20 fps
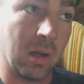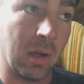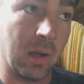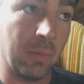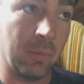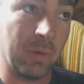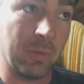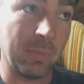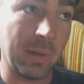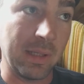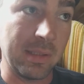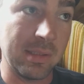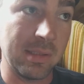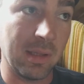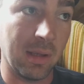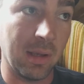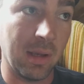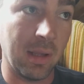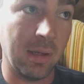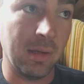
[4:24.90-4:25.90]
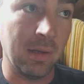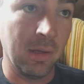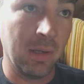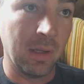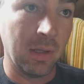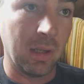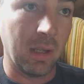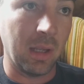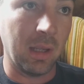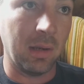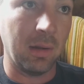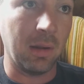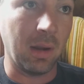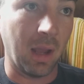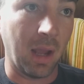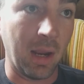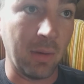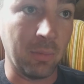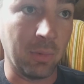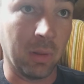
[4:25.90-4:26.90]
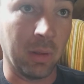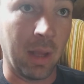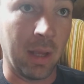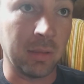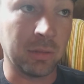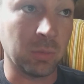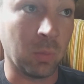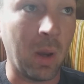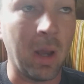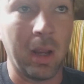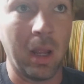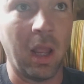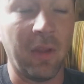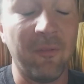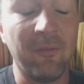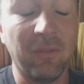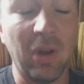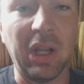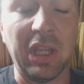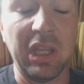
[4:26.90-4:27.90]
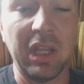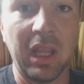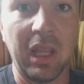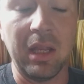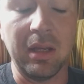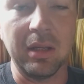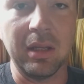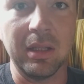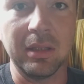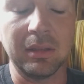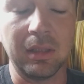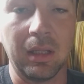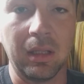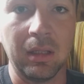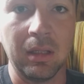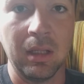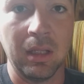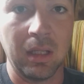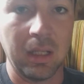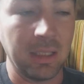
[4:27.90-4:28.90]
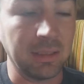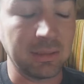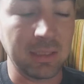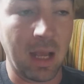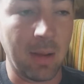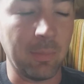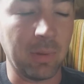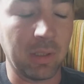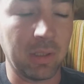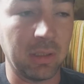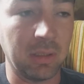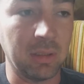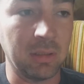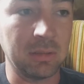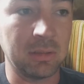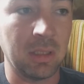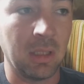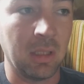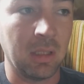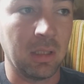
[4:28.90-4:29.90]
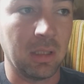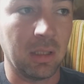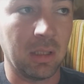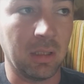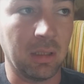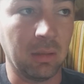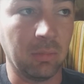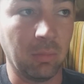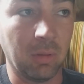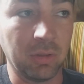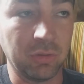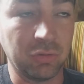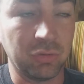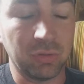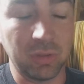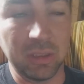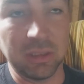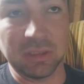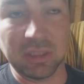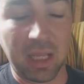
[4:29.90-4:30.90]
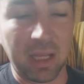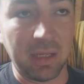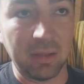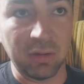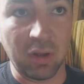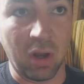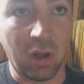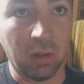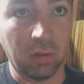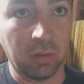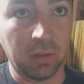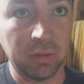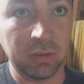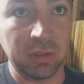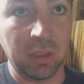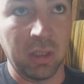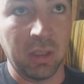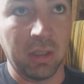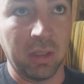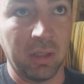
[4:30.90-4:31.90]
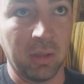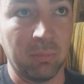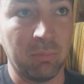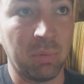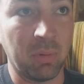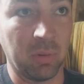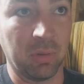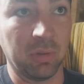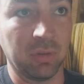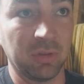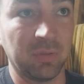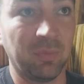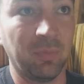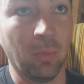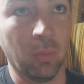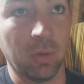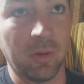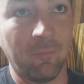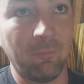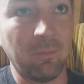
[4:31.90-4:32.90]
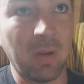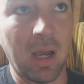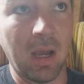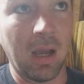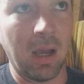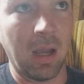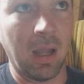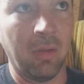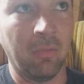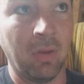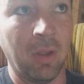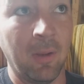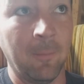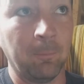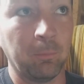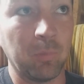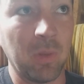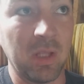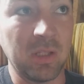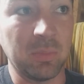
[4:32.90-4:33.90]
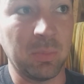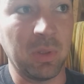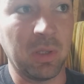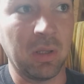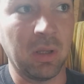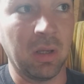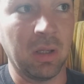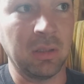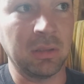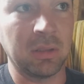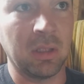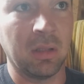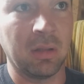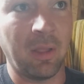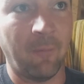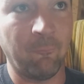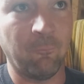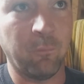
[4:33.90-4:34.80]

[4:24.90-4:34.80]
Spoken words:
with my son, and I realized why I fucking hate Disney. It's not because a drink's $8 and a burger's 45. It's because that